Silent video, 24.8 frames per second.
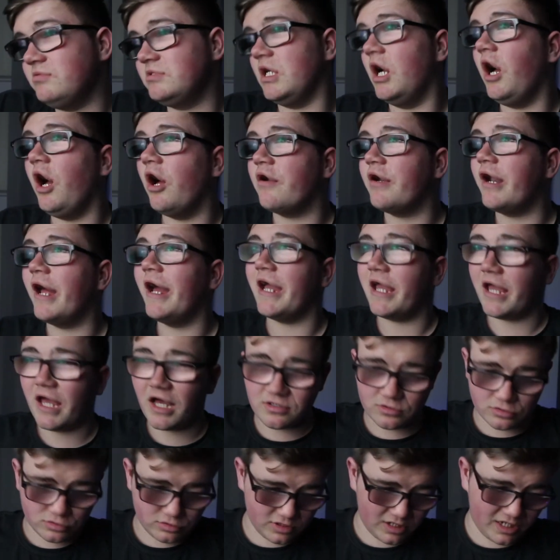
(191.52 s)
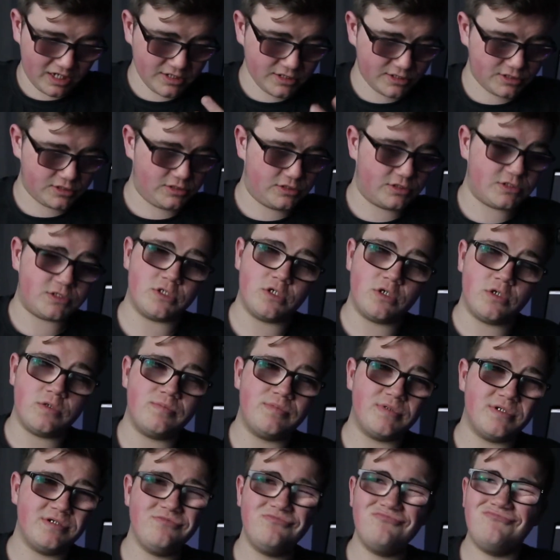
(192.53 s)
was alright, had good action and stuff,
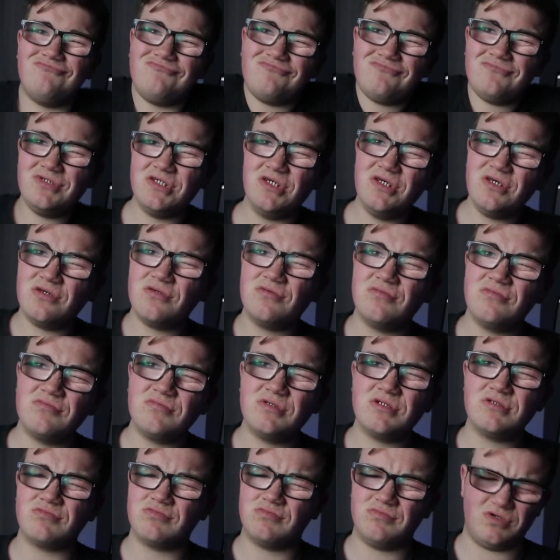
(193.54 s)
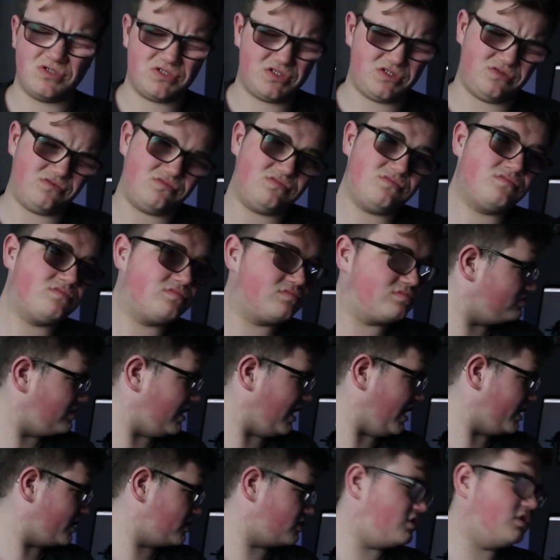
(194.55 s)
but it just wasn't
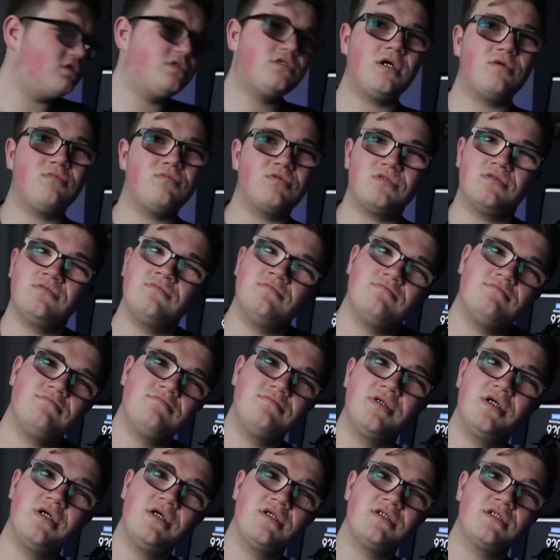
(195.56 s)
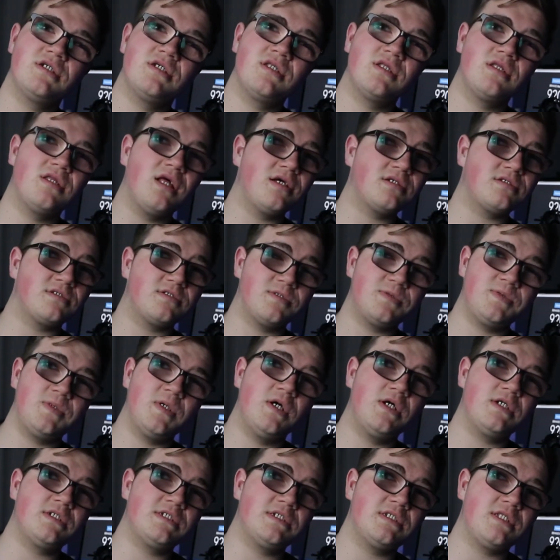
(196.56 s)
that good. I wouldn't personally, that's the
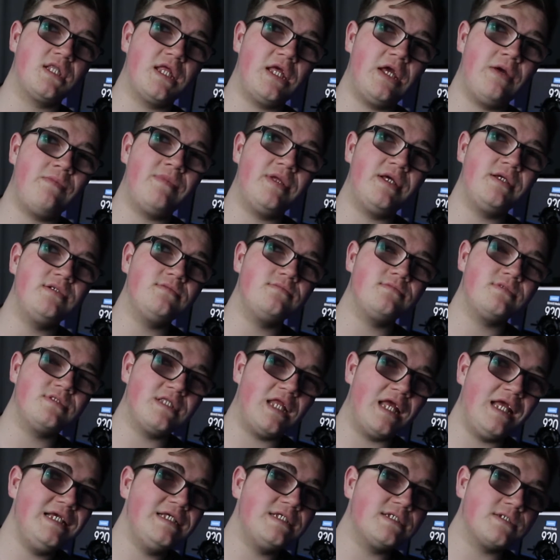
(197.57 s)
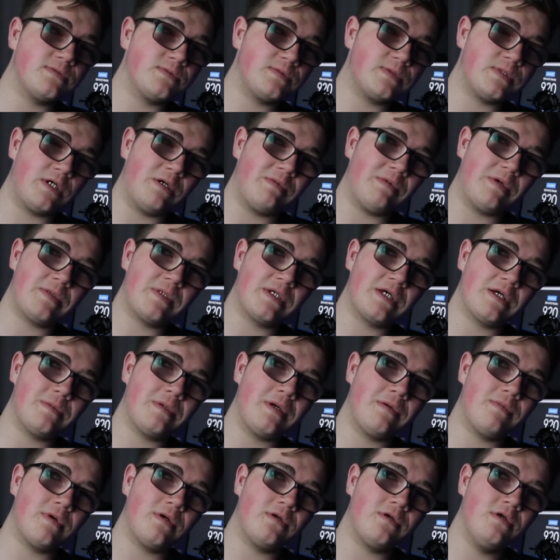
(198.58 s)
first Liam Neeson film I think I've
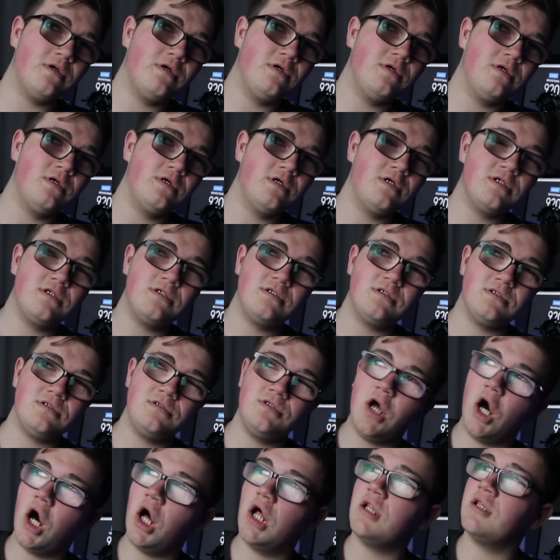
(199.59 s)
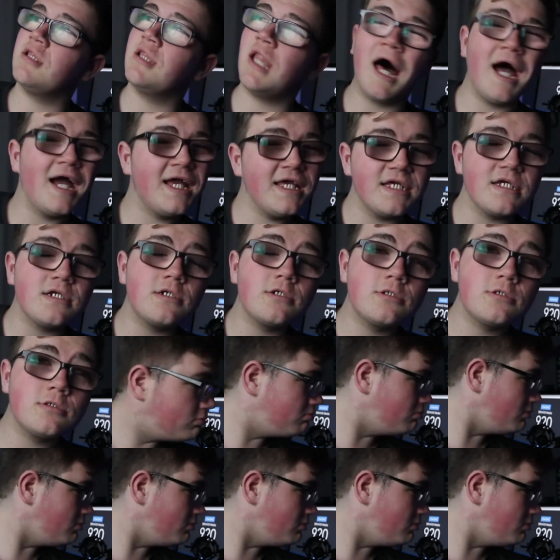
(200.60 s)
ever not liked.